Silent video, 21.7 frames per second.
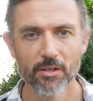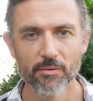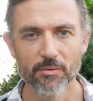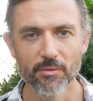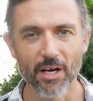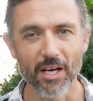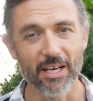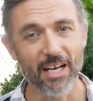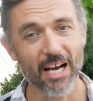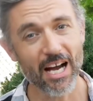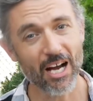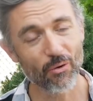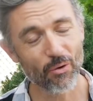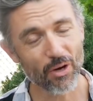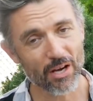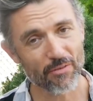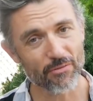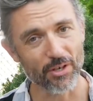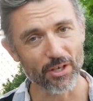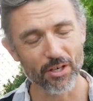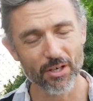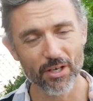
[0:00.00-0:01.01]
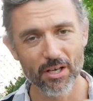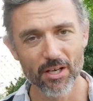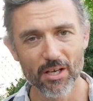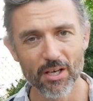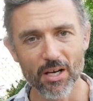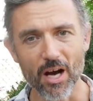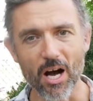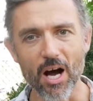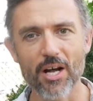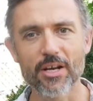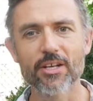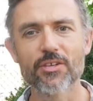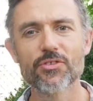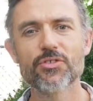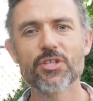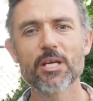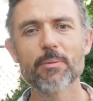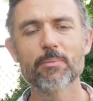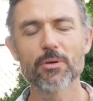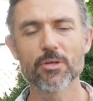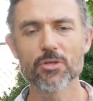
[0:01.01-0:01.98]
But however, on a
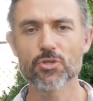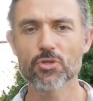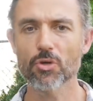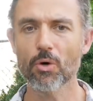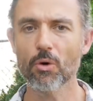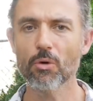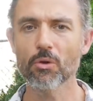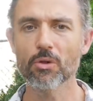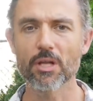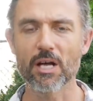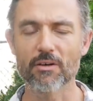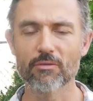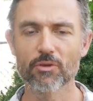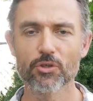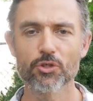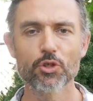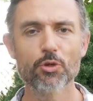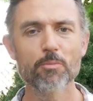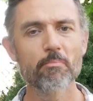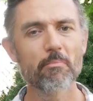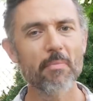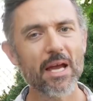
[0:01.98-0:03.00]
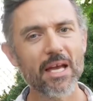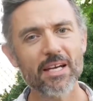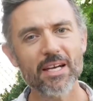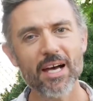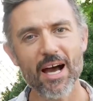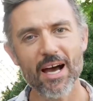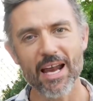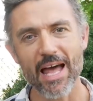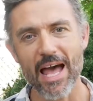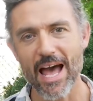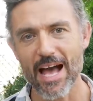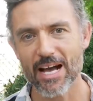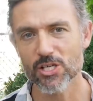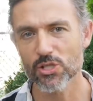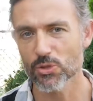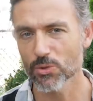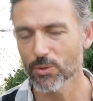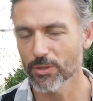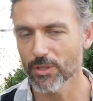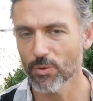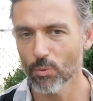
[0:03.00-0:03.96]
deeper soul level, you may not
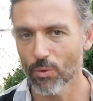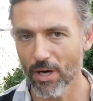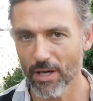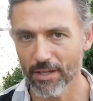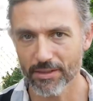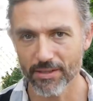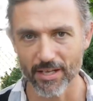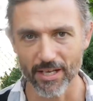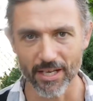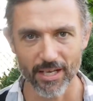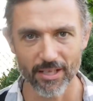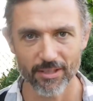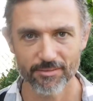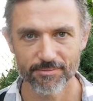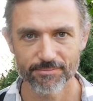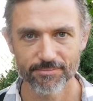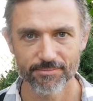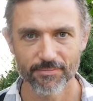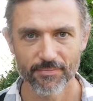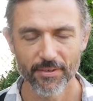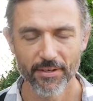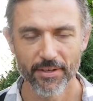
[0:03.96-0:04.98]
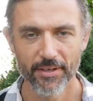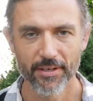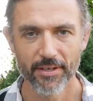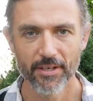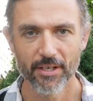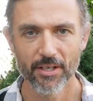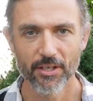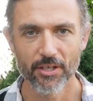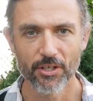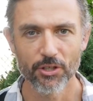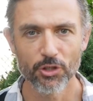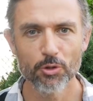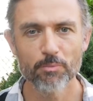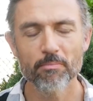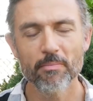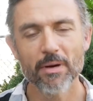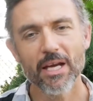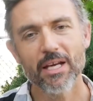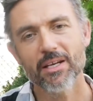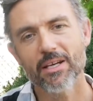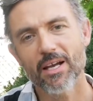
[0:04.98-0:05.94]
actually want that. You
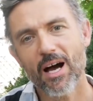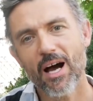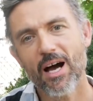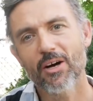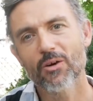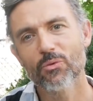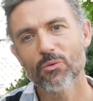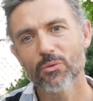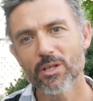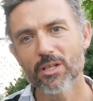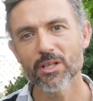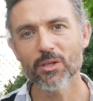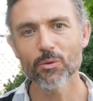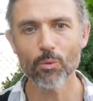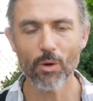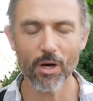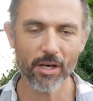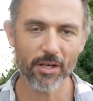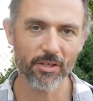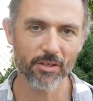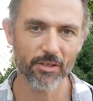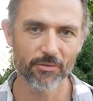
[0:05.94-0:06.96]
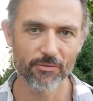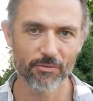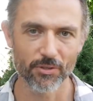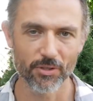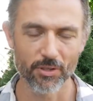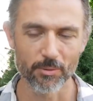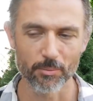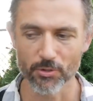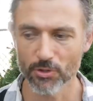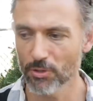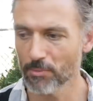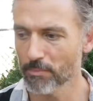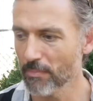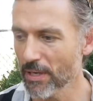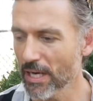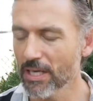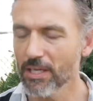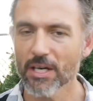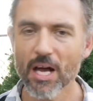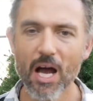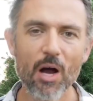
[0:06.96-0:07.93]
may not really want a convertible. You
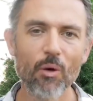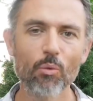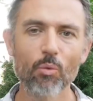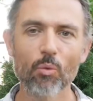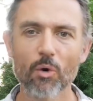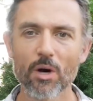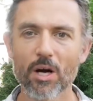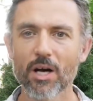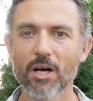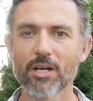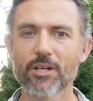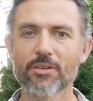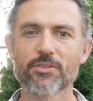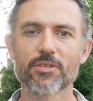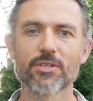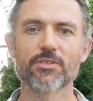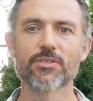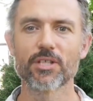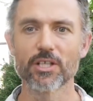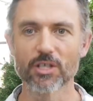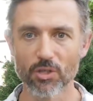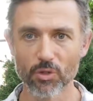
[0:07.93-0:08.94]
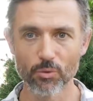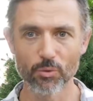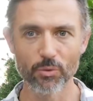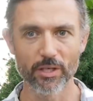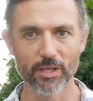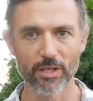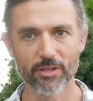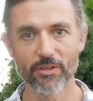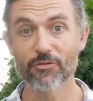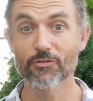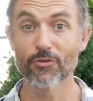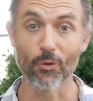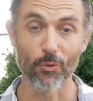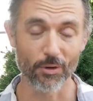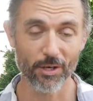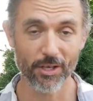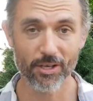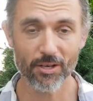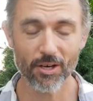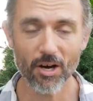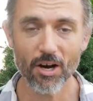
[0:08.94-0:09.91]
may not want to deal with a
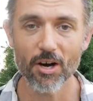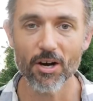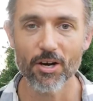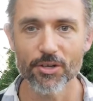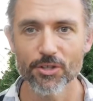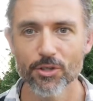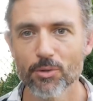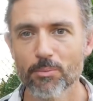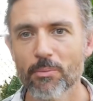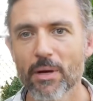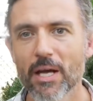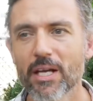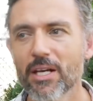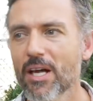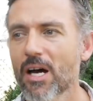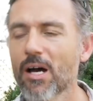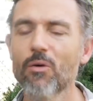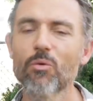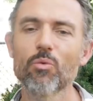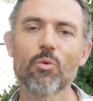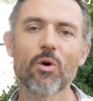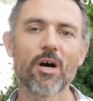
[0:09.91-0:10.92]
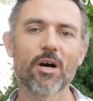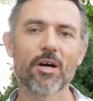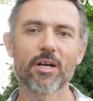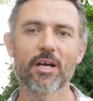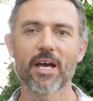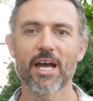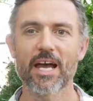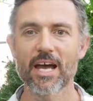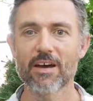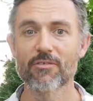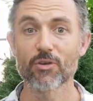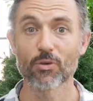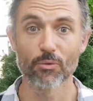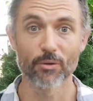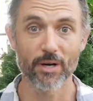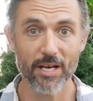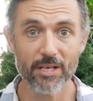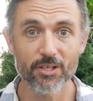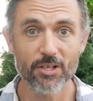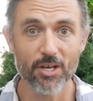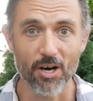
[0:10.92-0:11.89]
foreign car. You may not want to have a
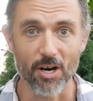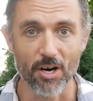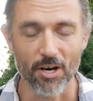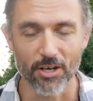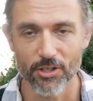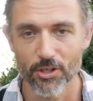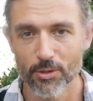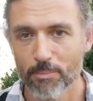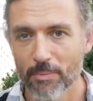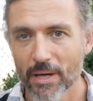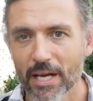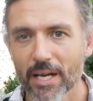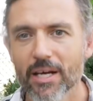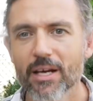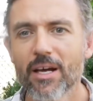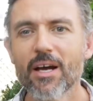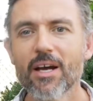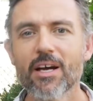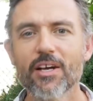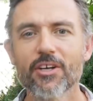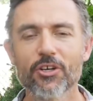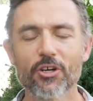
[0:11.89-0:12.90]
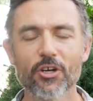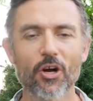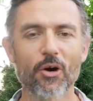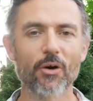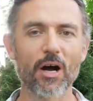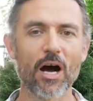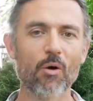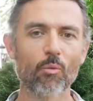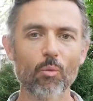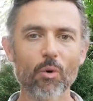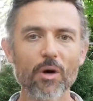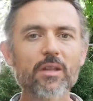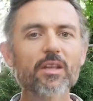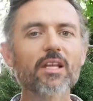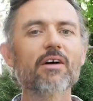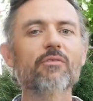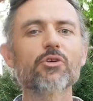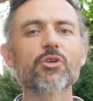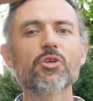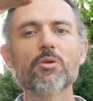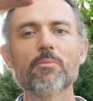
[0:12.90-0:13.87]
red car. You may, you know, on one
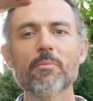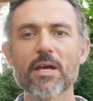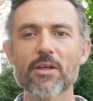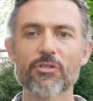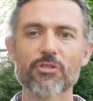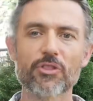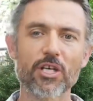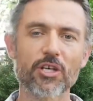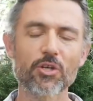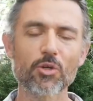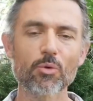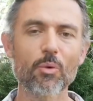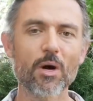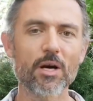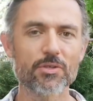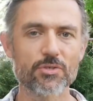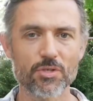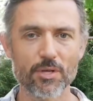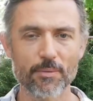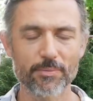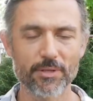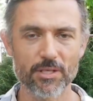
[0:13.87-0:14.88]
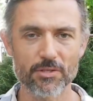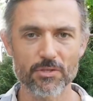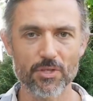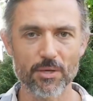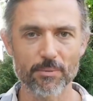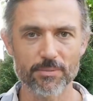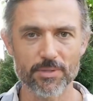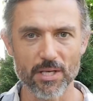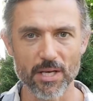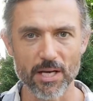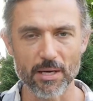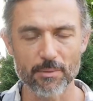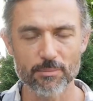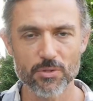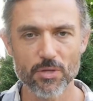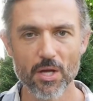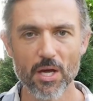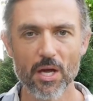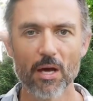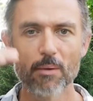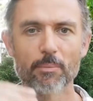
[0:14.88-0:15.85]
level you may think you want something sometimes,
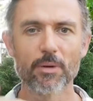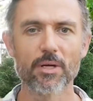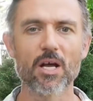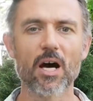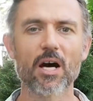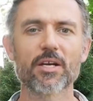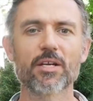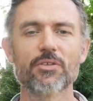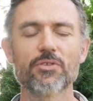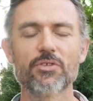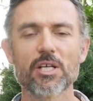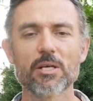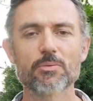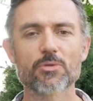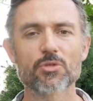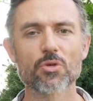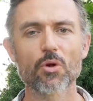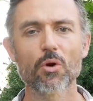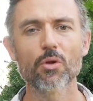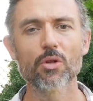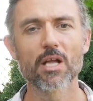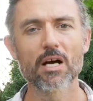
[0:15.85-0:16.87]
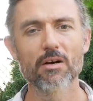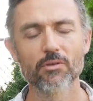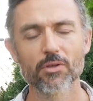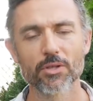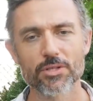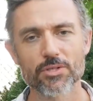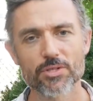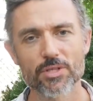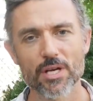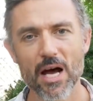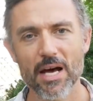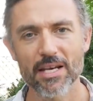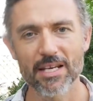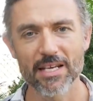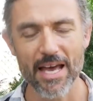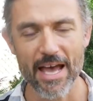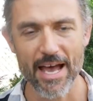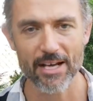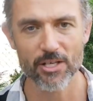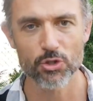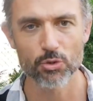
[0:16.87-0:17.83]
but on a deep soul level it's not an
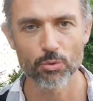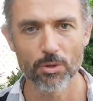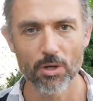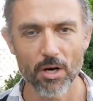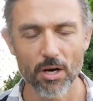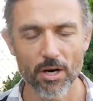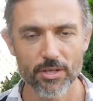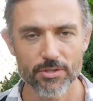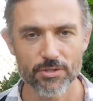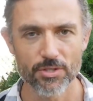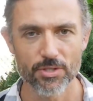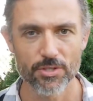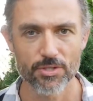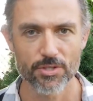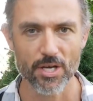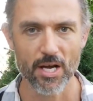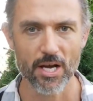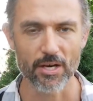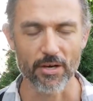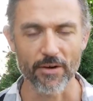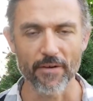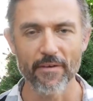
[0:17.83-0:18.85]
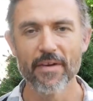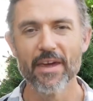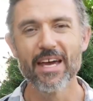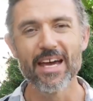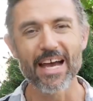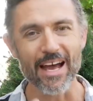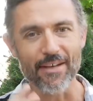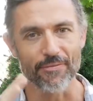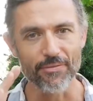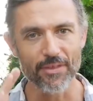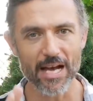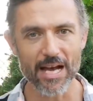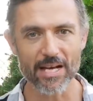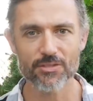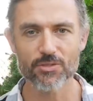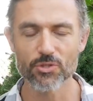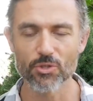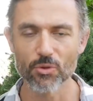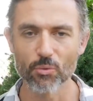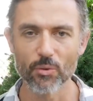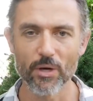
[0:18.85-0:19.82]
actual heart's desire. And
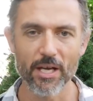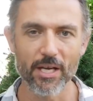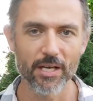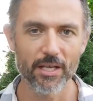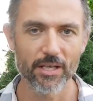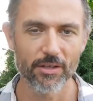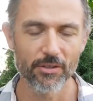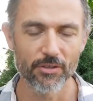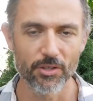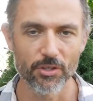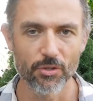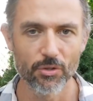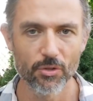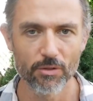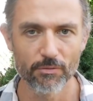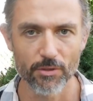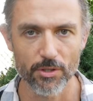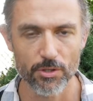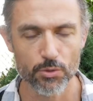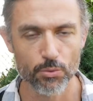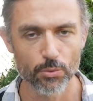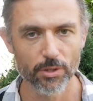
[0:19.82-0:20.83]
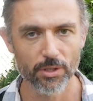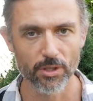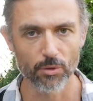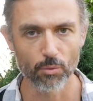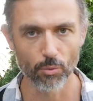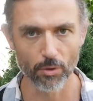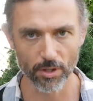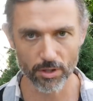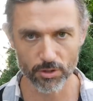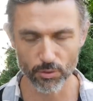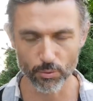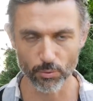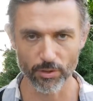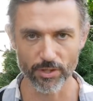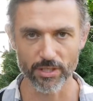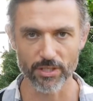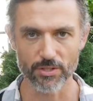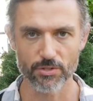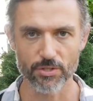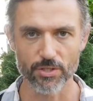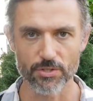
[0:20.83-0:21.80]
that's the way the universe really works with
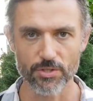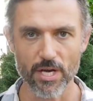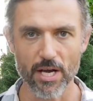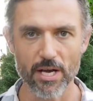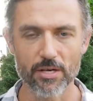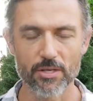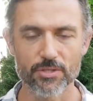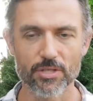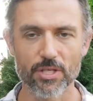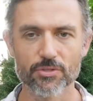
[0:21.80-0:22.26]
these desires.